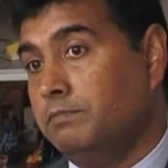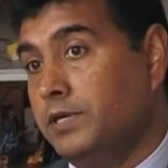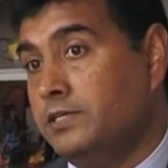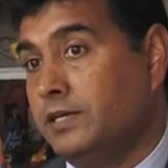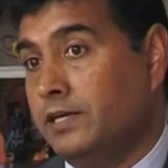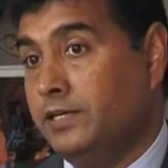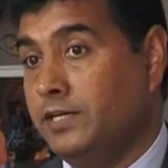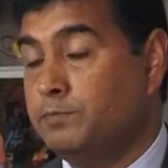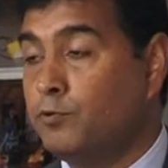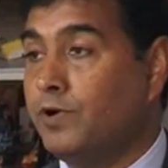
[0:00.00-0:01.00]
basically
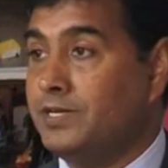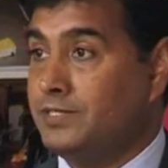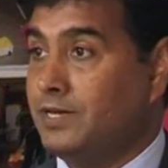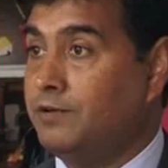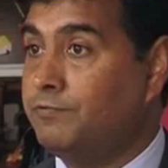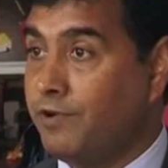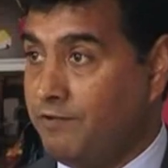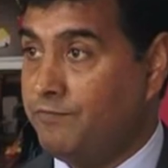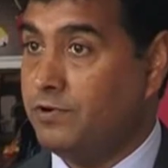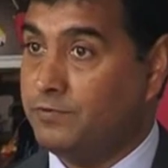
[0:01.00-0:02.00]
it provides a
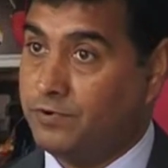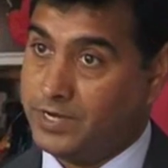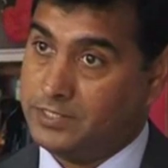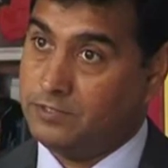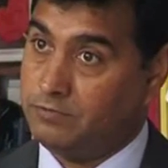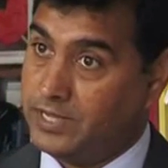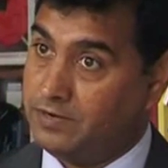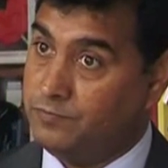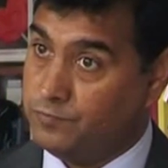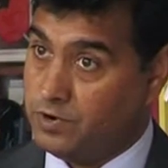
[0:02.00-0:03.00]
framework for us to
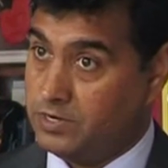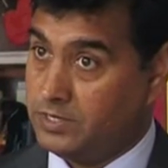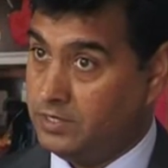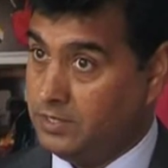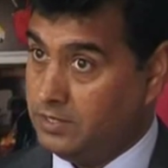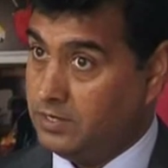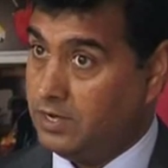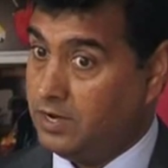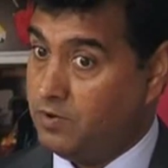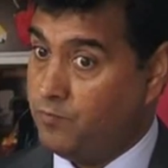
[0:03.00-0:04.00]
then work
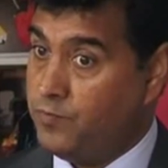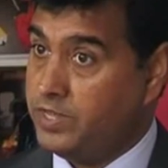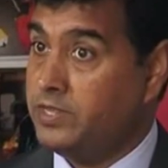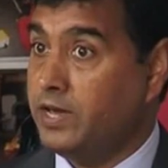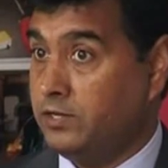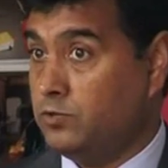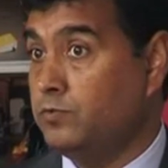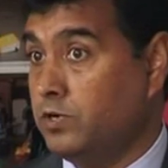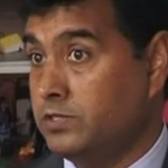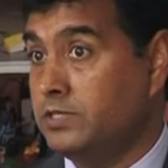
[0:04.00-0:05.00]
with and
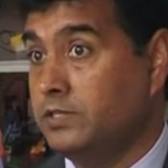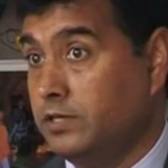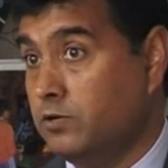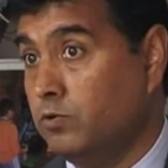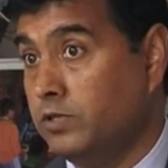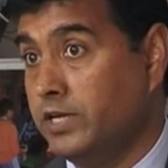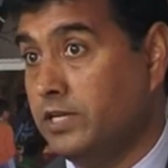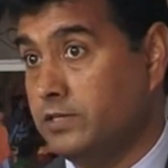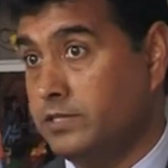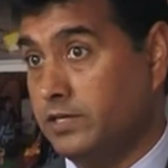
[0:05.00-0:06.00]
towards the goal
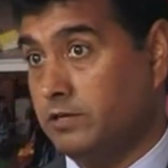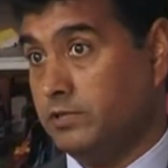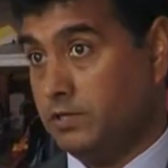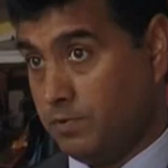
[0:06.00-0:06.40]
that are set out in the